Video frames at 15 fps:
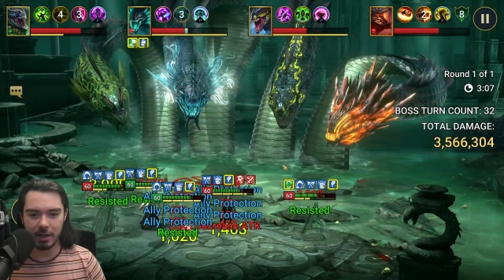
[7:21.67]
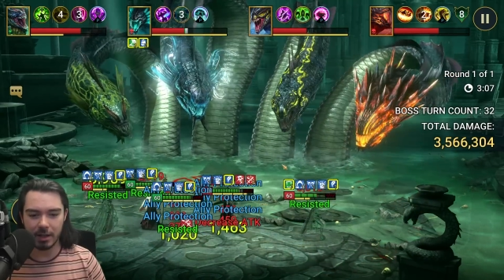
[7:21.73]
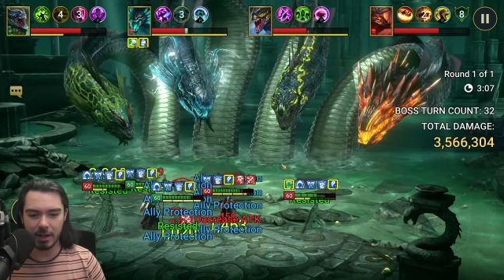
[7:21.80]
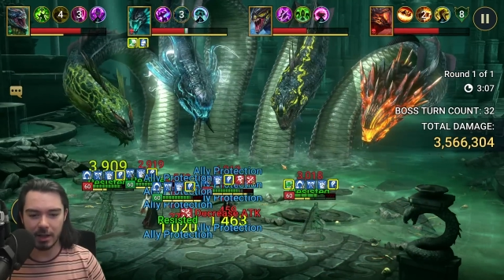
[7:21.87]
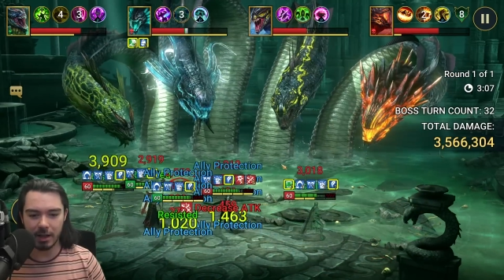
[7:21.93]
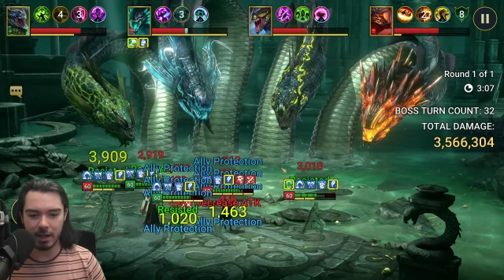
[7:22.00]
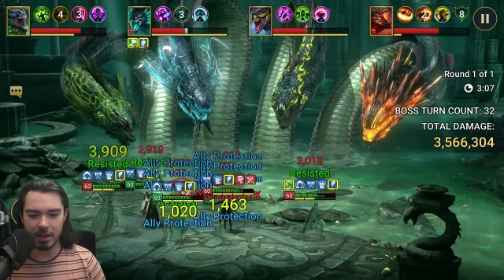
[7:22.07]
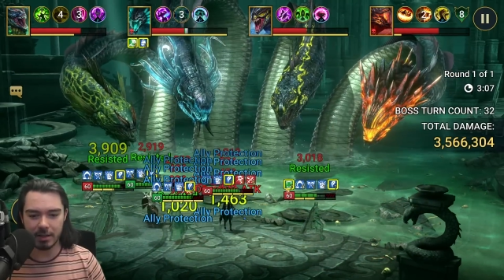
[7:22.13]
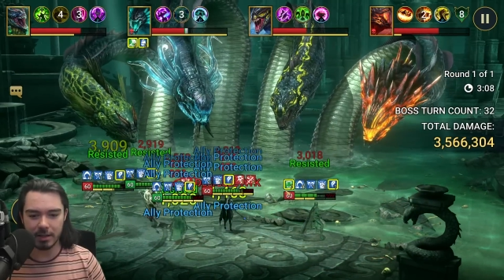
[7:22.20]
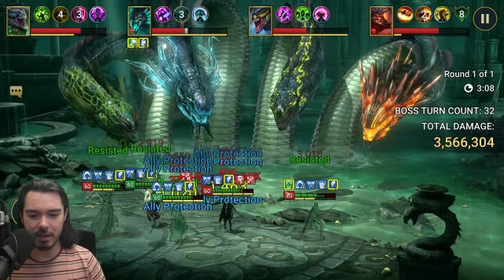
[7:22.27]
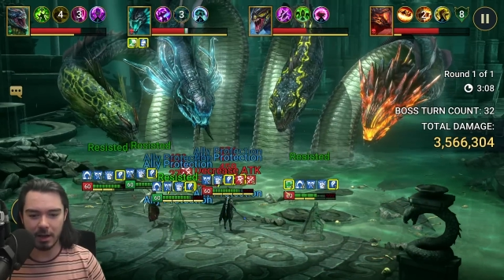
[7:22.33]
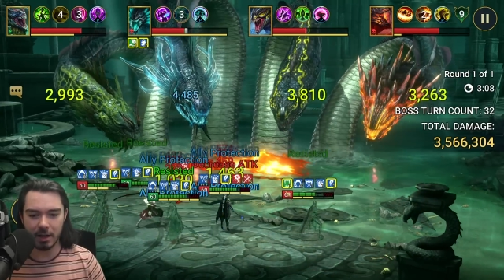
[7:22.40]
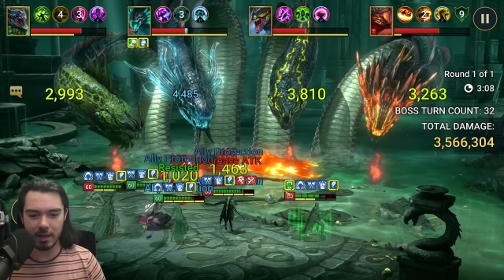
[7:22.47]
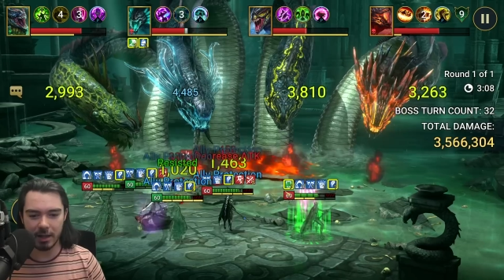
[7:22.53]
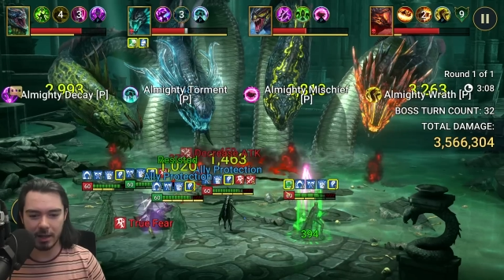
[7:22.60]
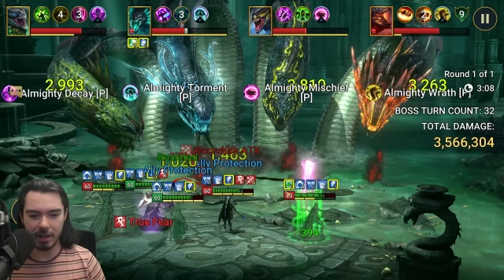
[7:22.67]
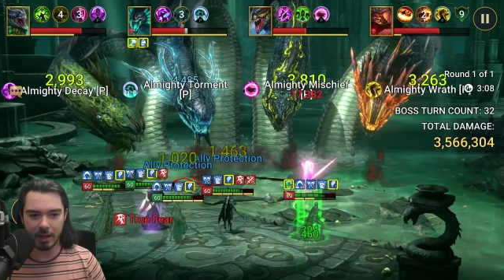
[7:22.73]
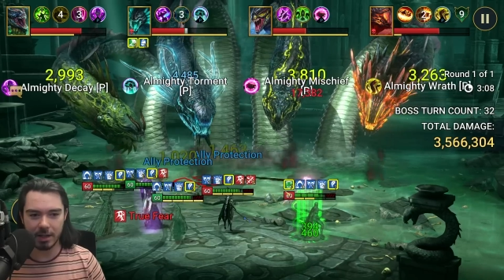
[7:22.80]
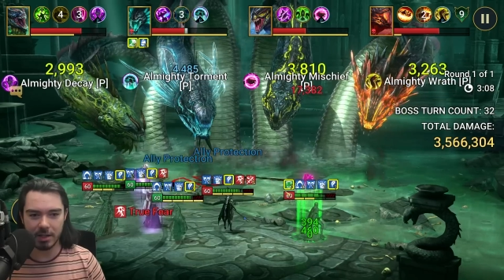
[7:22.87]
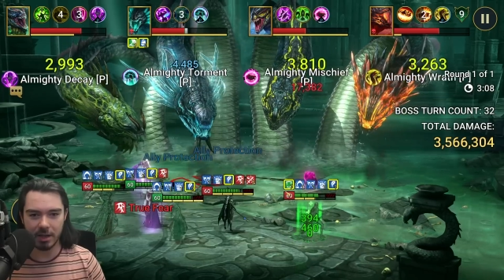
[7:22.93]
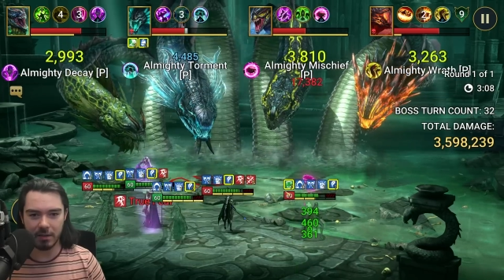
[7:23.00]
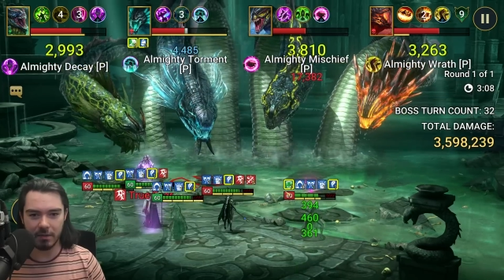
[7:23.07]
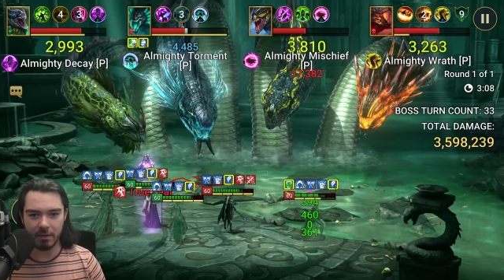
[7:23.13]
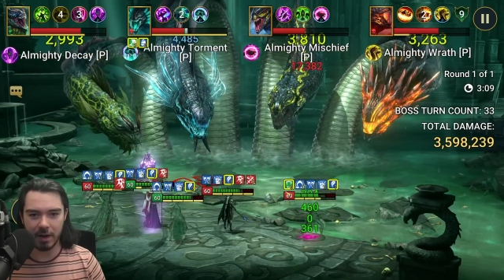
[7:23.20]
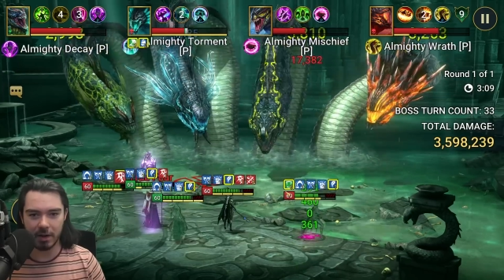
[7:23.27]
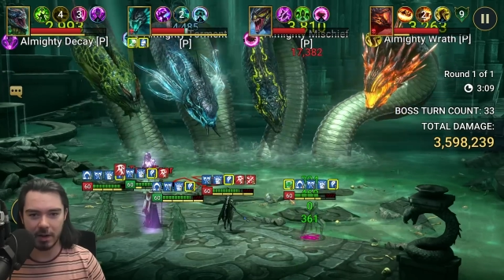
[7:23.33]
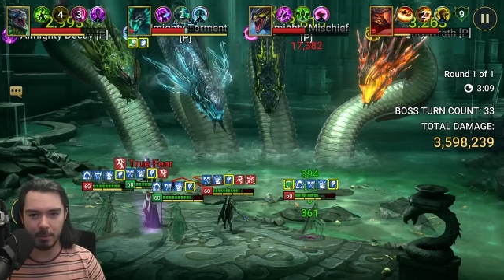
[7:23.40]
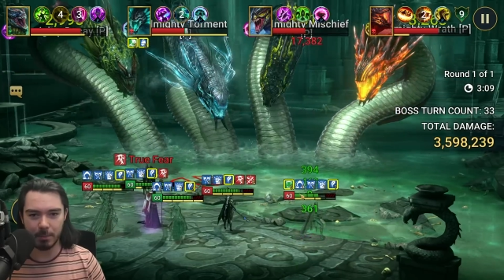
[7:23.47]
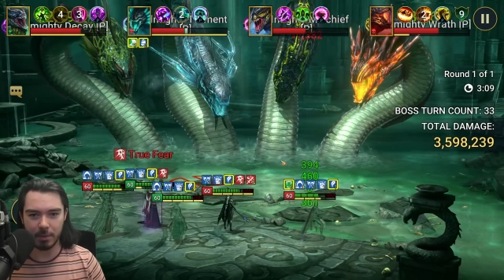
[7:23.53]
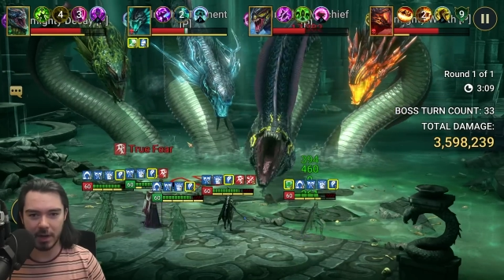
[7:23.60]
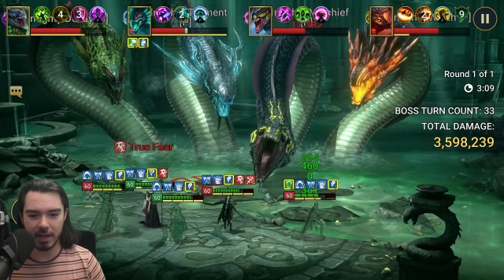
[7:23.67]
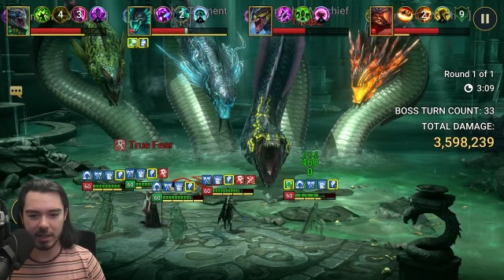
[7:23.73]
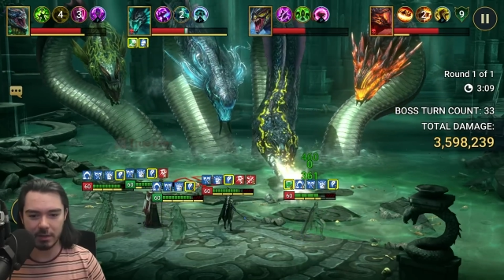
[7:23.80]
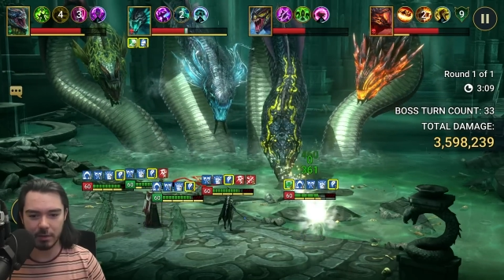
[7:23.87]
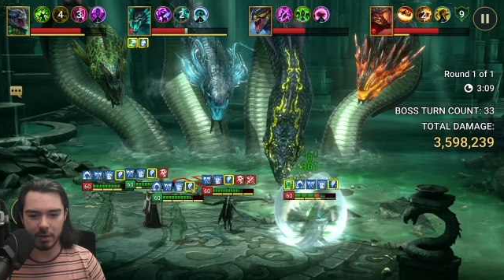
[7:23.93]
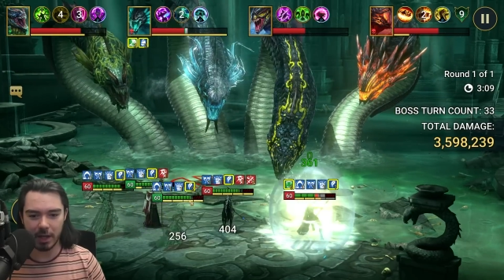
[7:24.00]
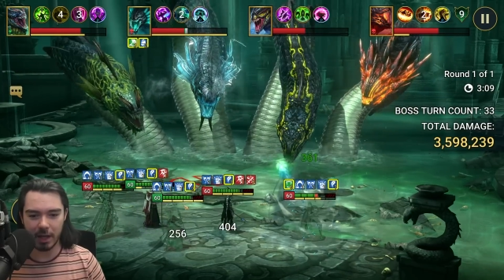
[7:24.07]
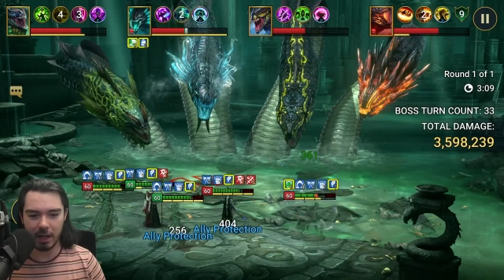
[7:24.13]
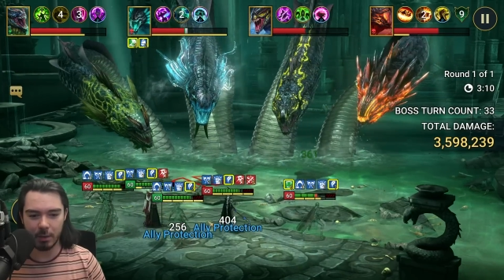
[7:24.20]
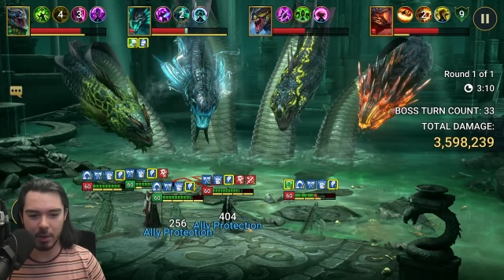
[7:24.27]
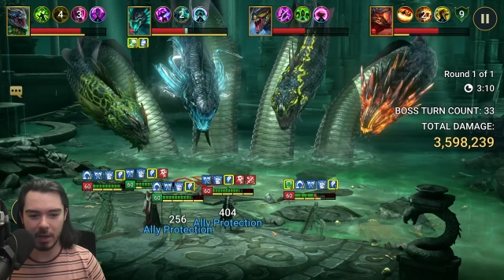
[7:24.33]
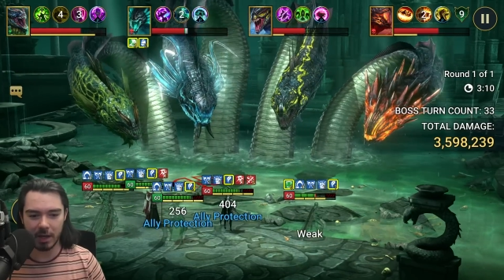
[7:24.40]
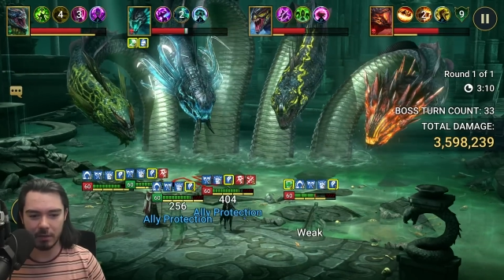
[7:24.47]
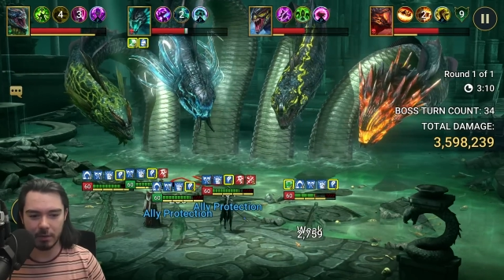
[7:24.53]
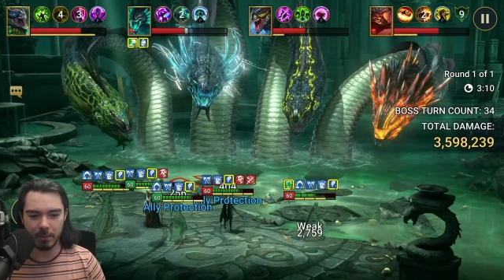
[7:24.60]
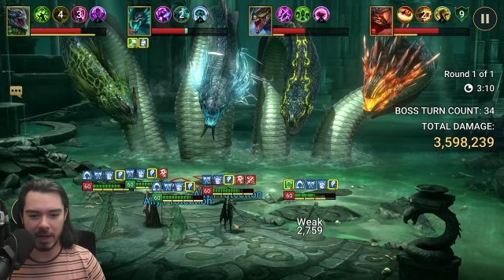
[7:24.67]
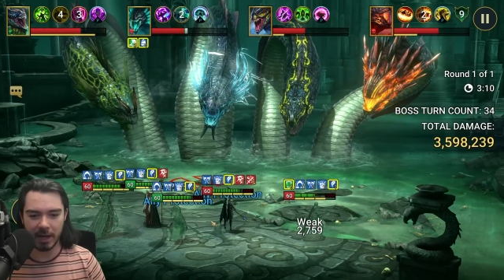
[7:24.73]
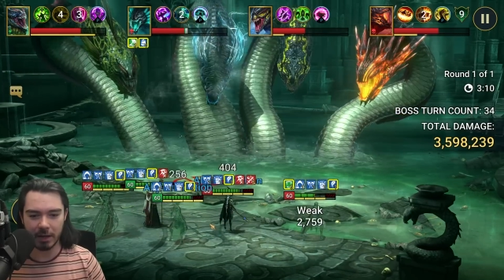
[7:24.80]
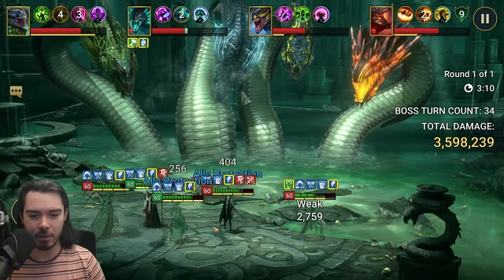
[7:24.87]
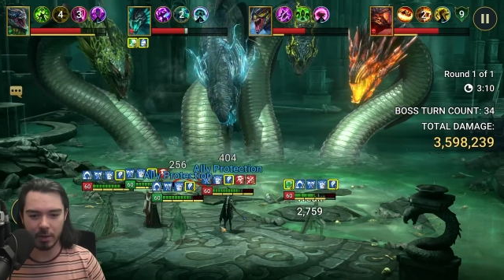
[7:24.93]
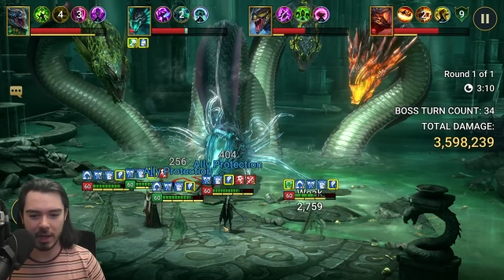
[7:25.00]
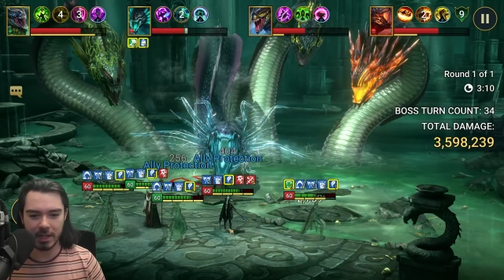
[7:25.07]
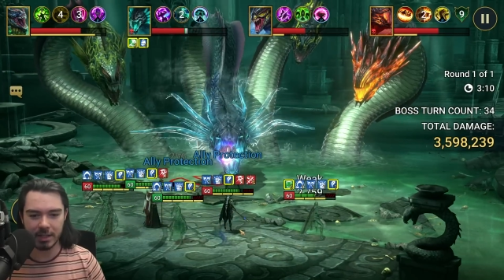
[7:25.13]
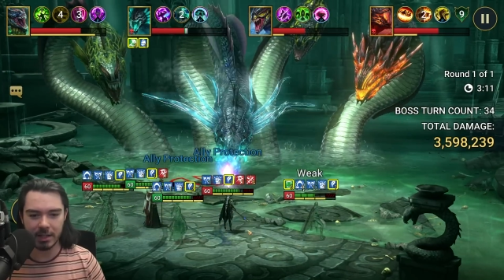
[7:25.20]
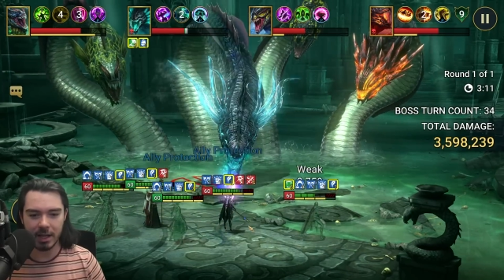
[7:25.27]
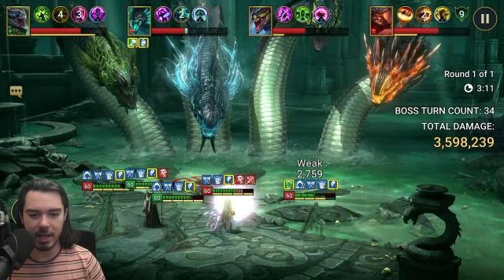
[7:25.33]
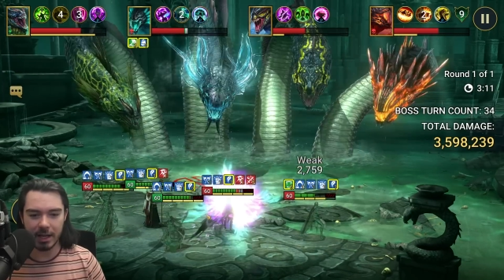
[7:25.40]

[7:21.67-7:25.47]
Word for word: is, I think, actually very impressive. The AoE hit from Anchorite.